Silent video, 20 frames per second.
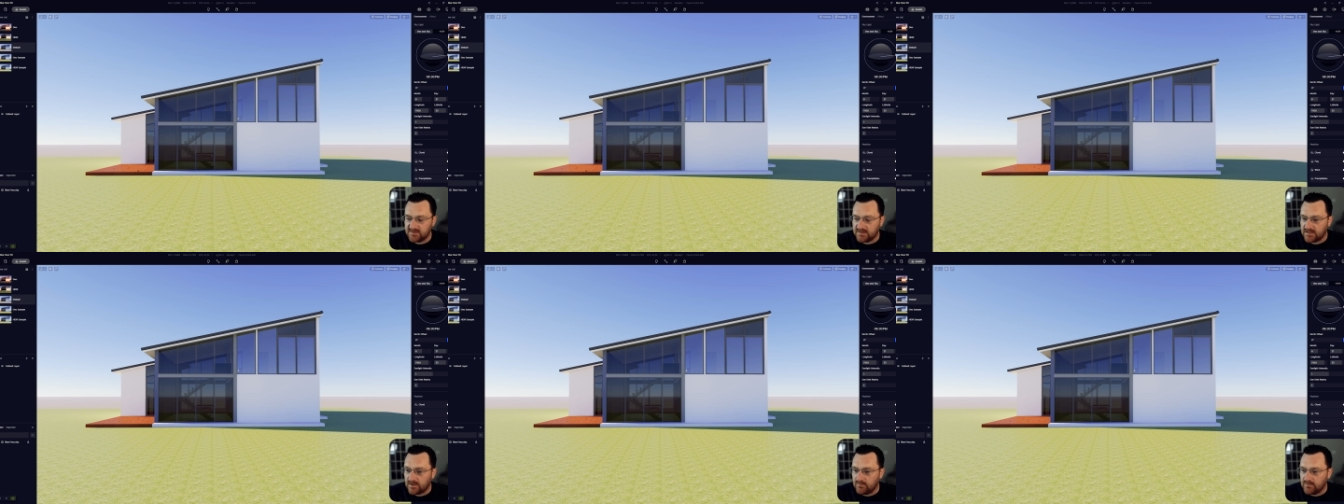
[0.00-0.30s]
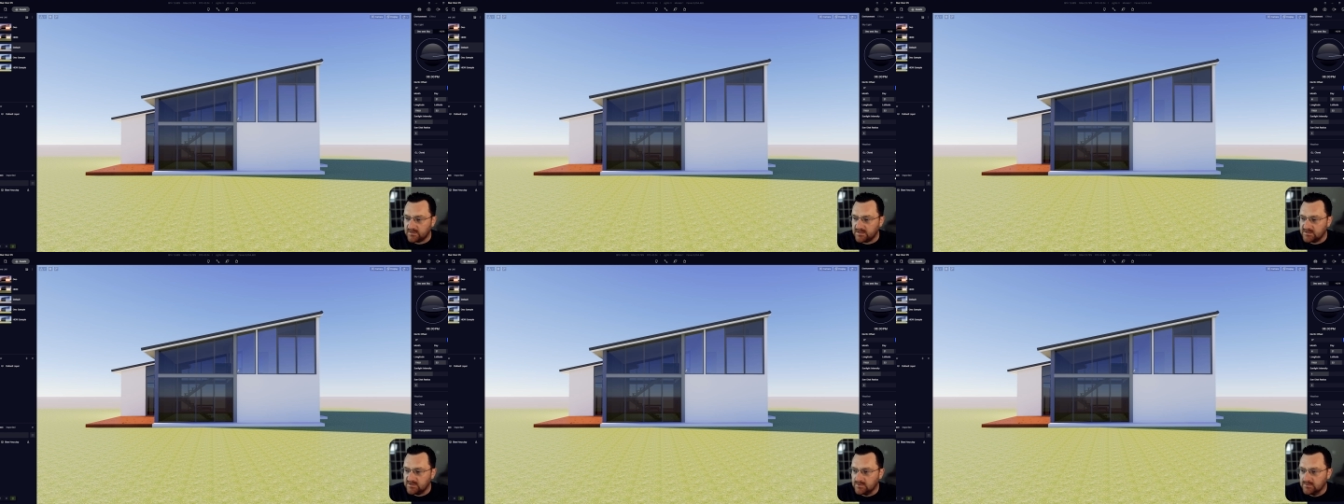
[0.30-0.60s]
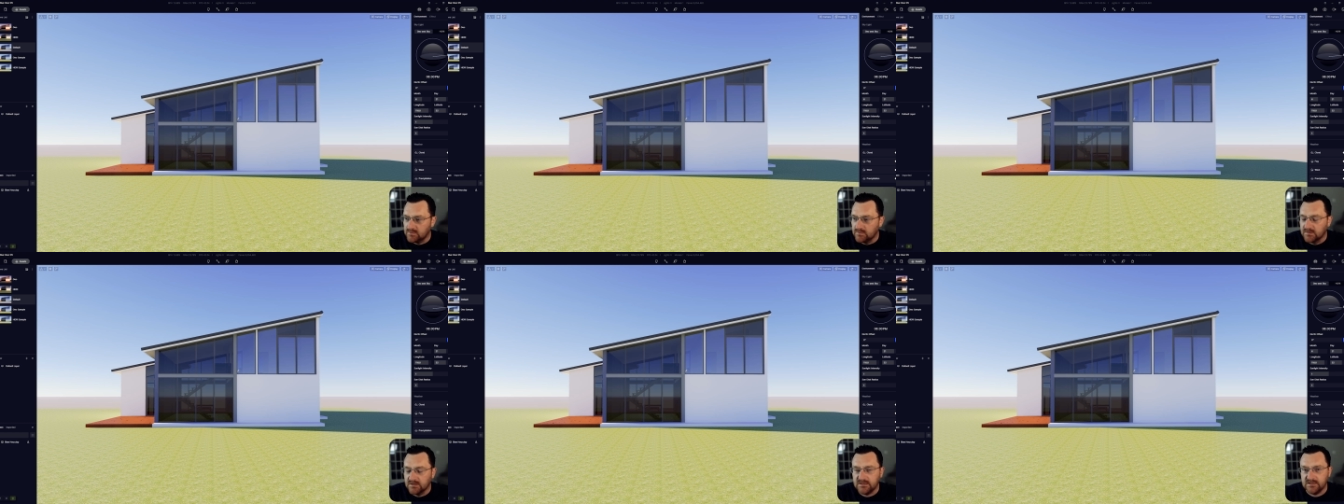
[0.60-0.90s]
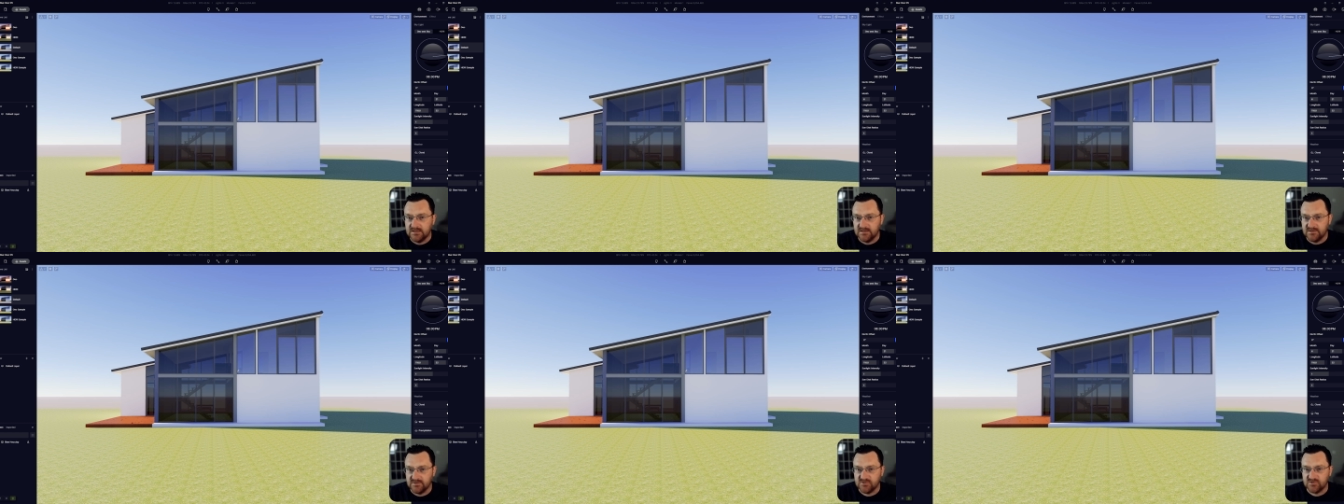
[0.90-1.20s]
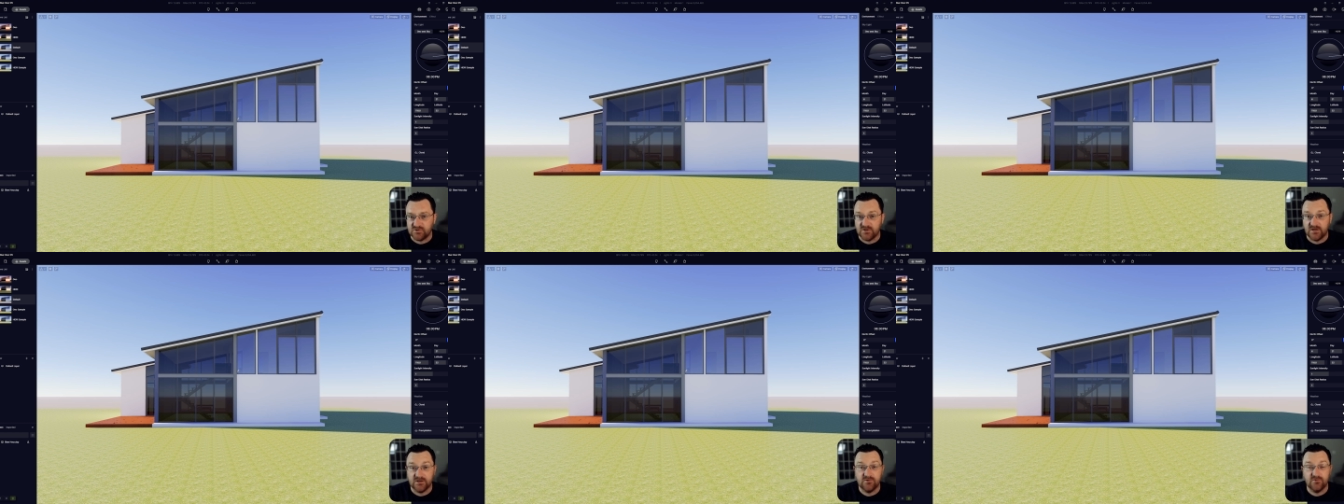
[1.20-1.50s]
thing I want to do is
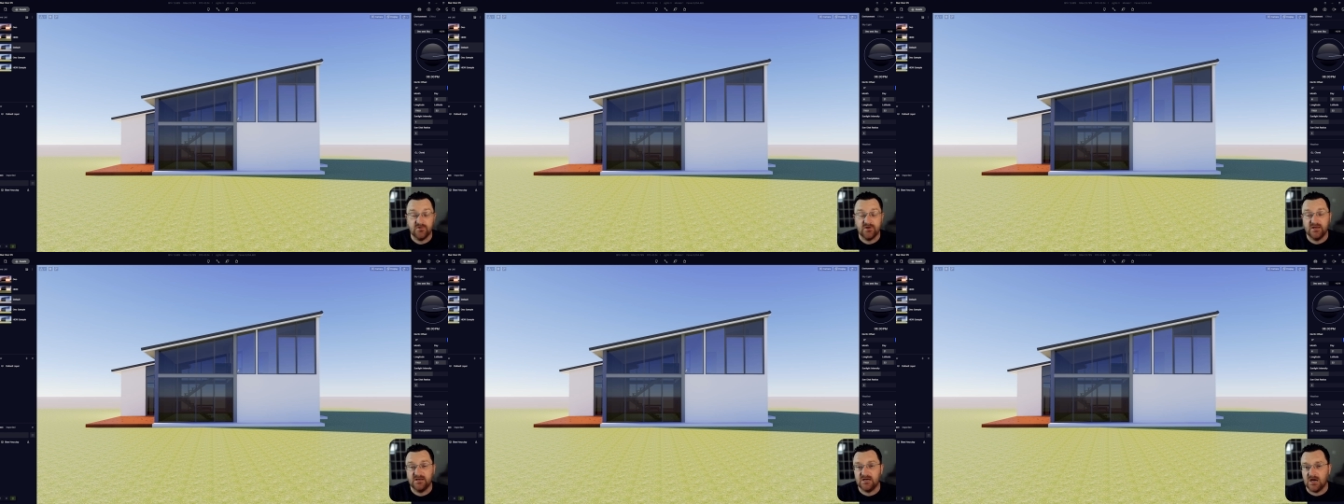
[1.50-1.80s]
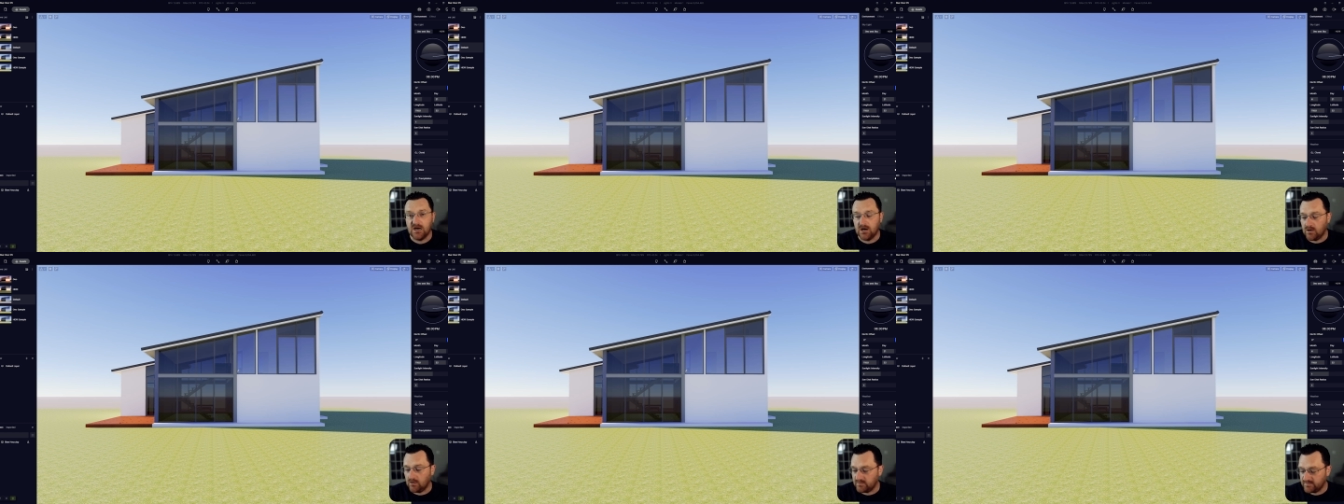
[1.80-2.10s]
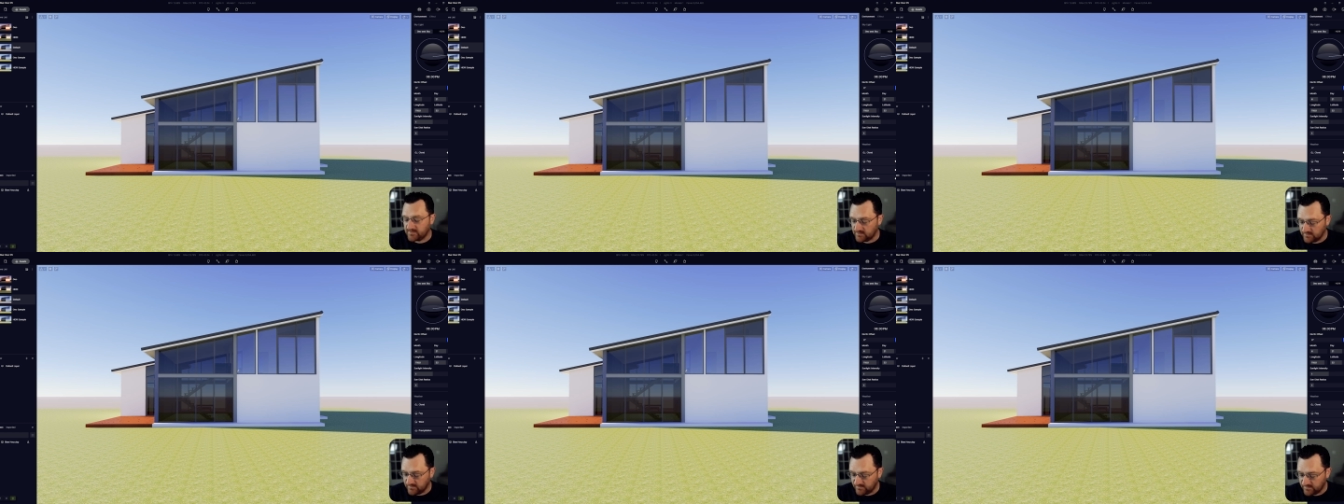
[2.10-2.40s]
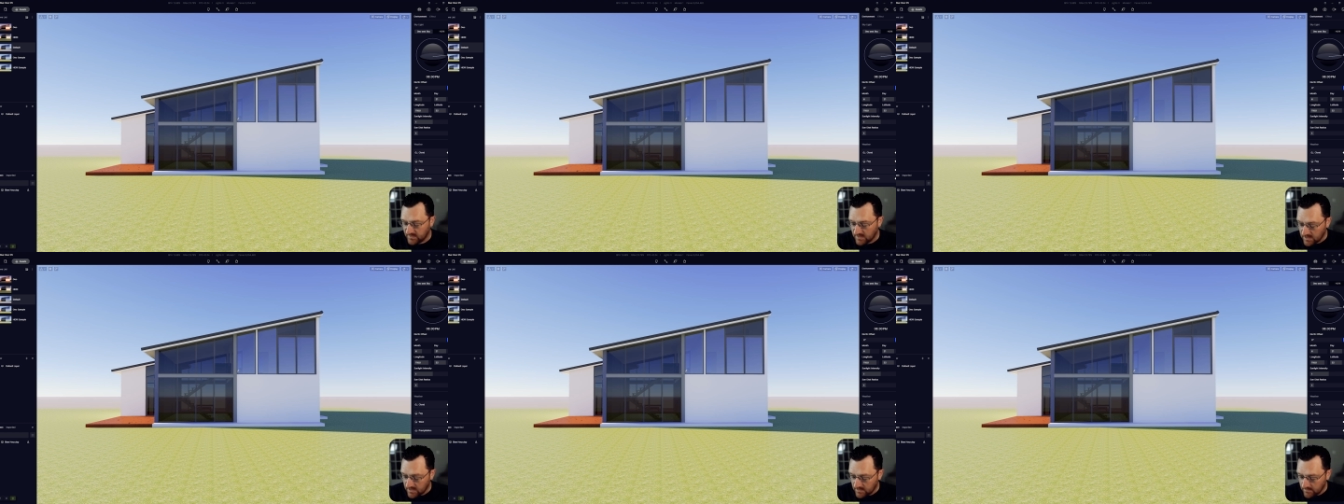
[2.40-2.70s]
try and create our sort of